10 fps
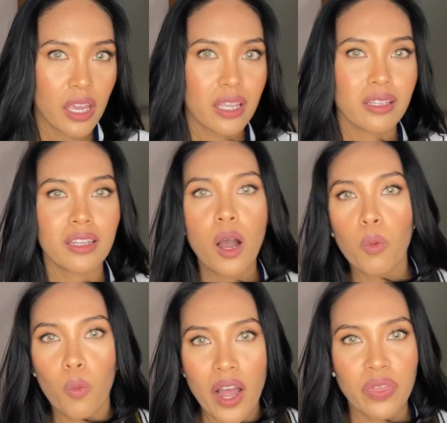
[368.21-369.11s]
It's
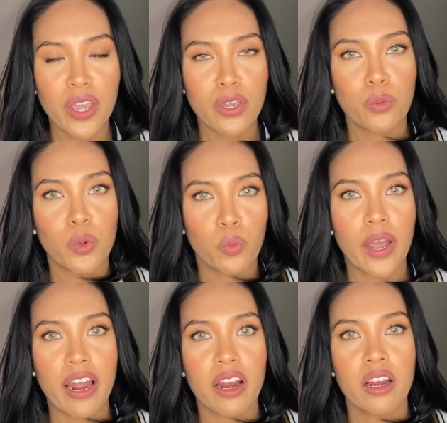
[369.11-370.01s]
not one that you would
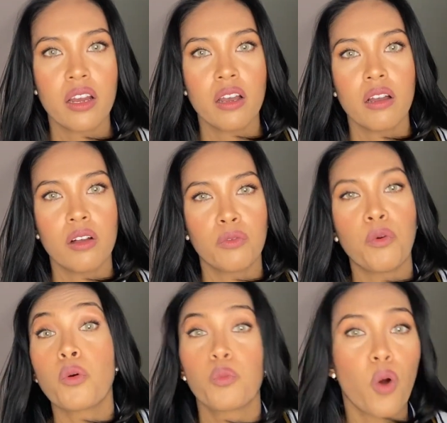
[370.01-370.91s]
wear
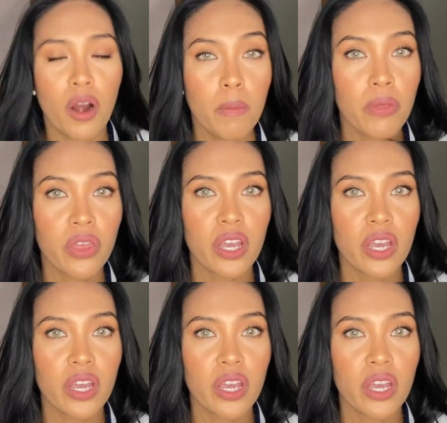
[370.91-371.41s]
for warmth.